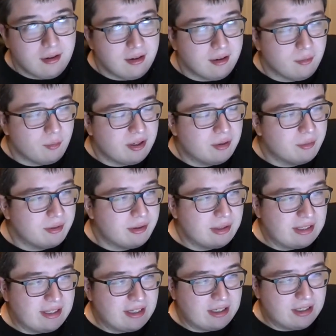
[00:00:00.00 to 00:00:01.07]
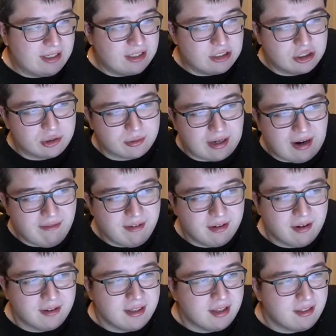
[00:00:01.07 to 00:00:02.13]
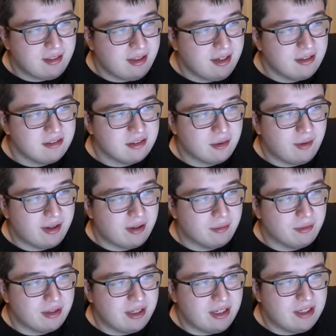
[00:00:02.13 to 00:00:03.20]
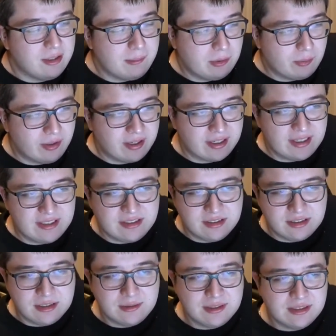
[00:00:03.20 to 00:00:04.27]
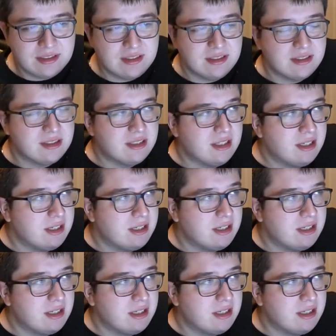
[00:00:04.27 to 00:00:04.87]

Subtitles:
we don't really get a lot of traffic on that thing, so I don't need to be running an EC2 instance.